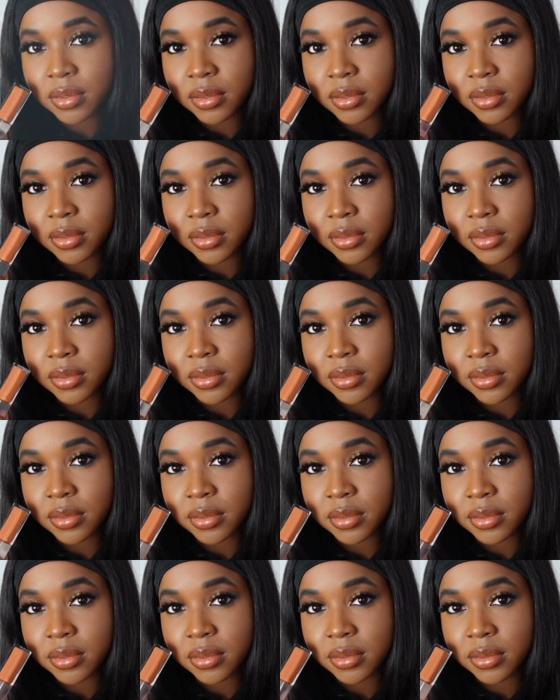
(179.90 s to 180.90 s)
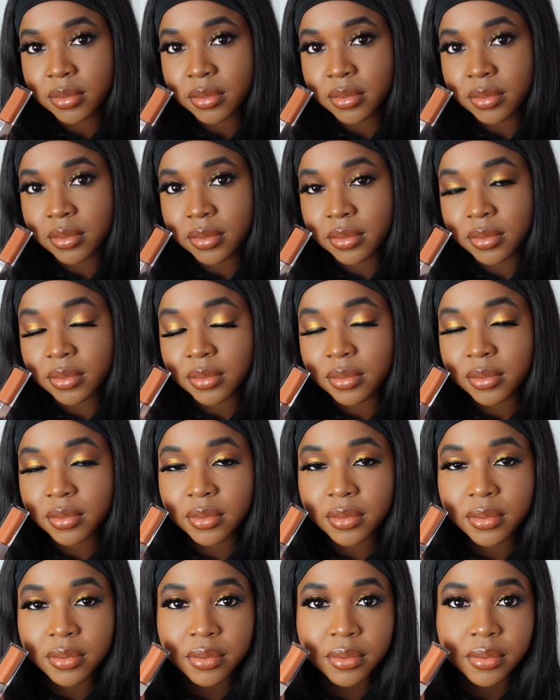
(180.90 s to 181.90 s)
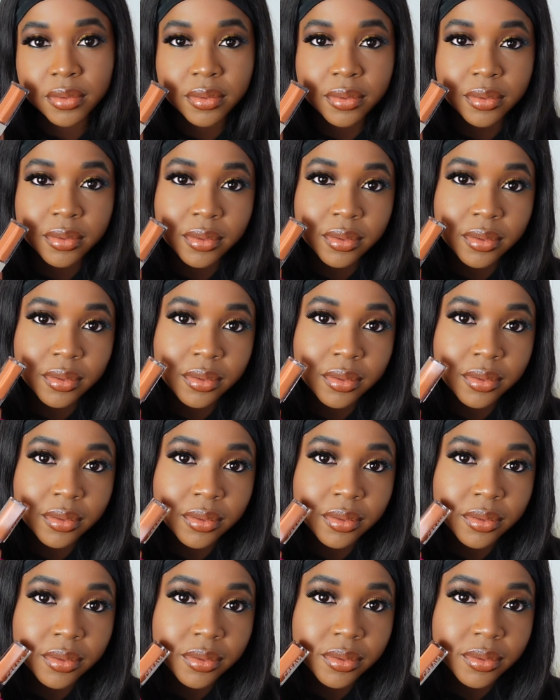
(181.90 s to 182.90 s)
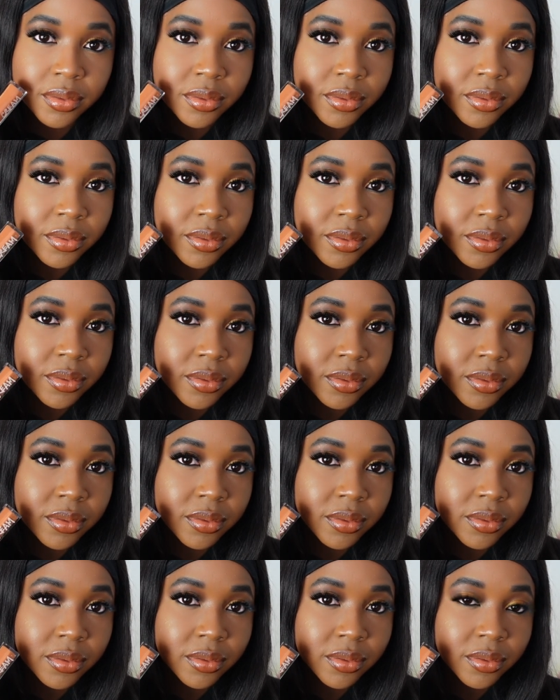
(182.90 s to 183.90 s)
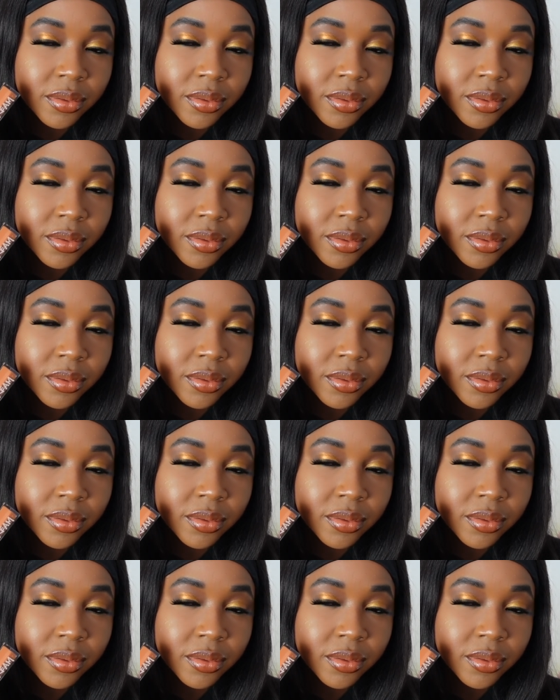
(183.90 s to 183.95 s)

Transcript: Nothing is said.